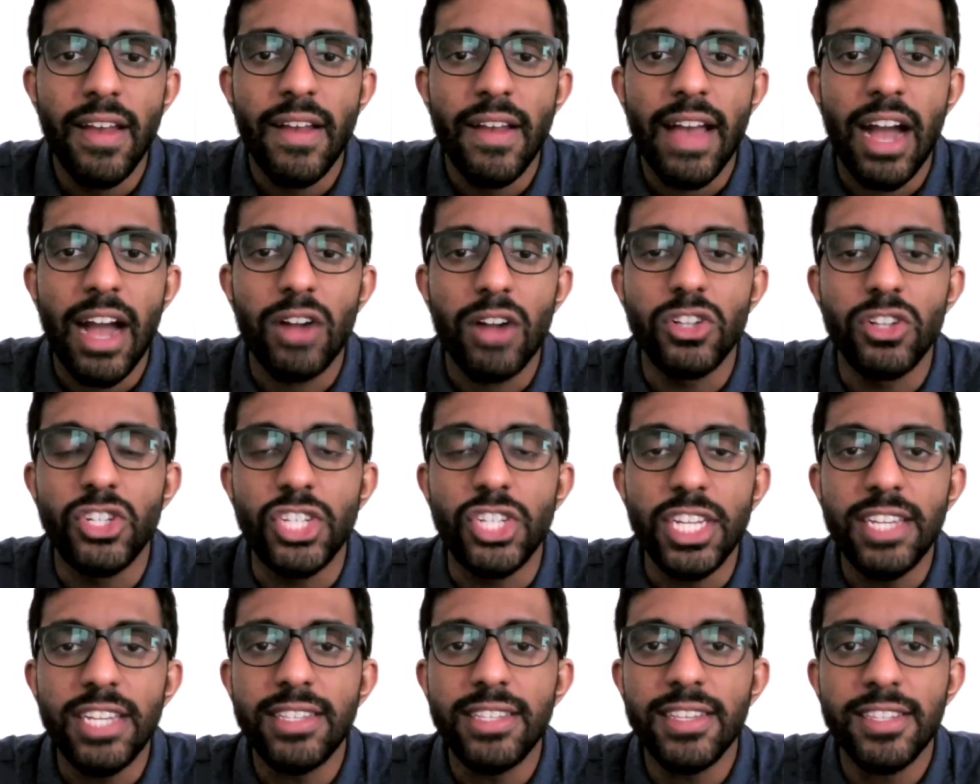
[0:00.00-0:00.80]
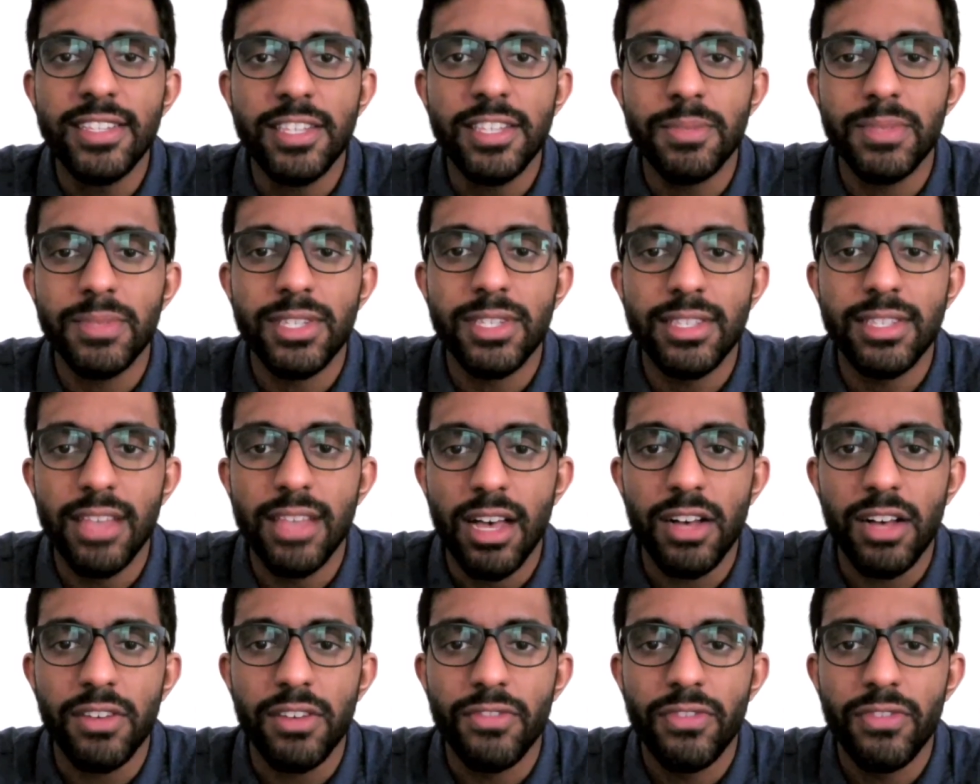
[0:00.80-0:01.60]
how Jesus
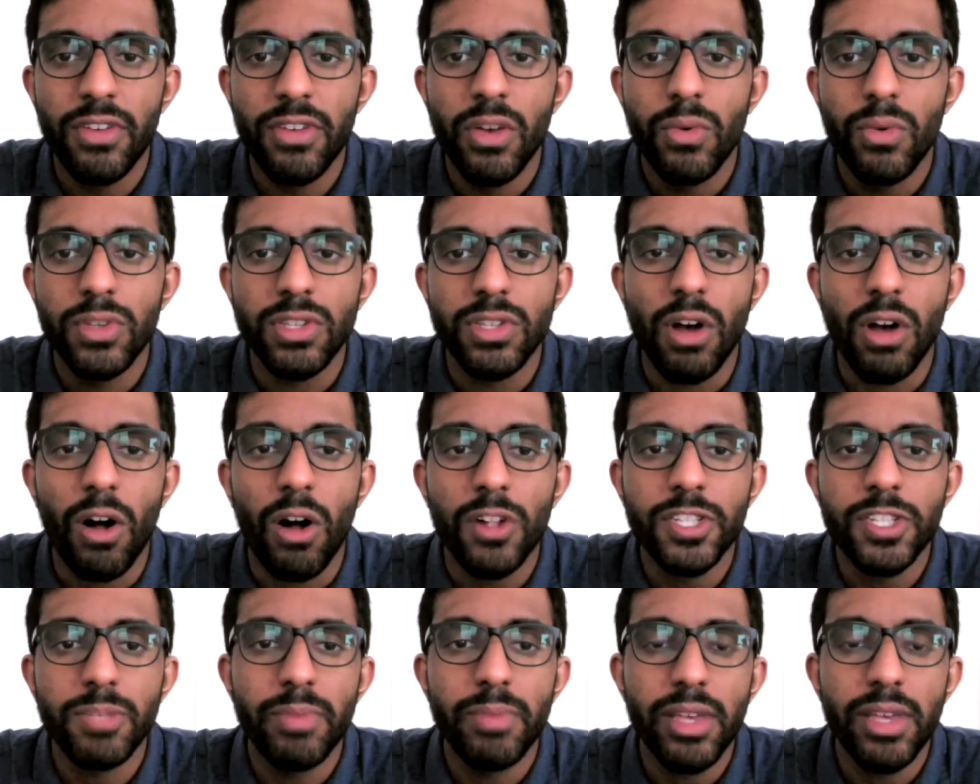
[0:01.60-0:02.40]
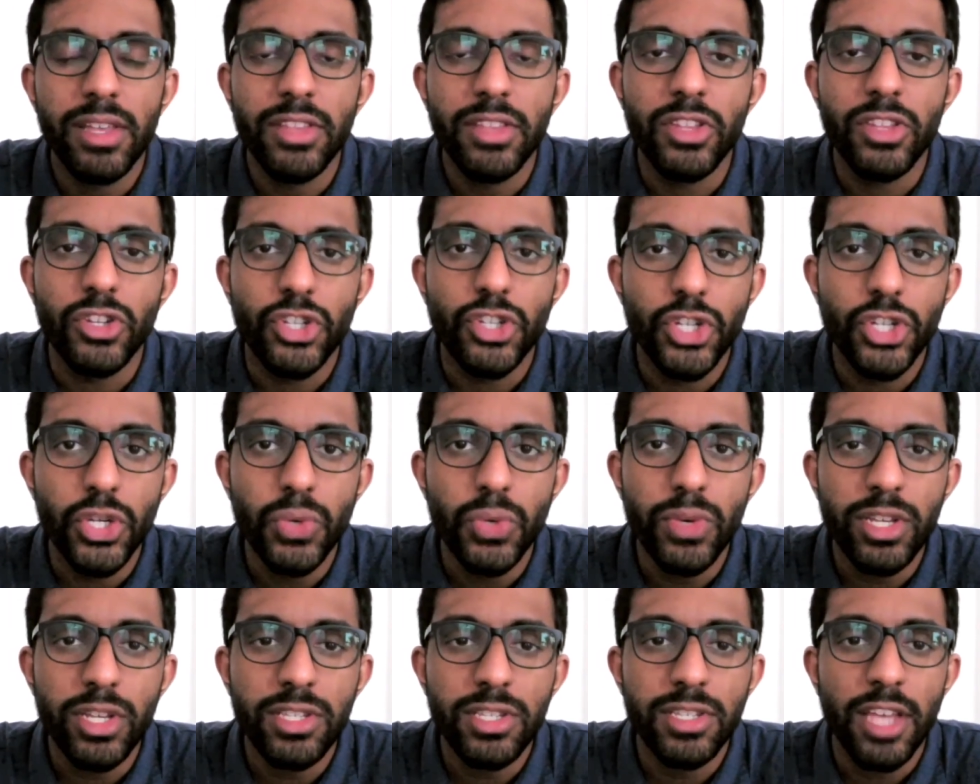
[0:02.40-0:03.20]
himself was ultimately the
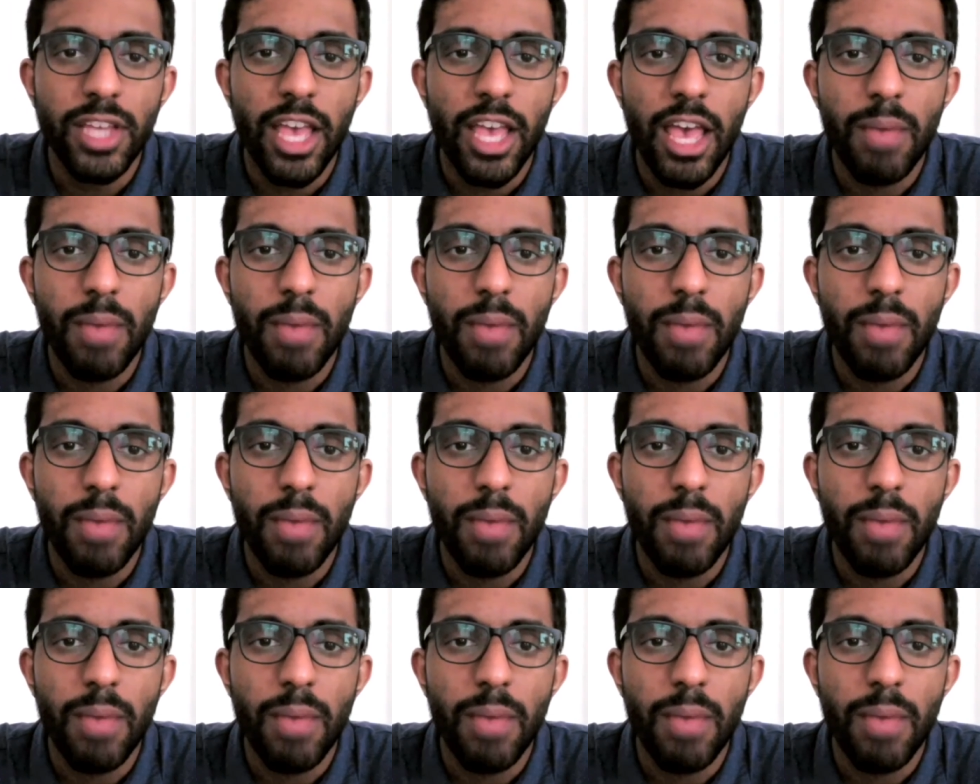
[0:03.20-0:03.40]
truest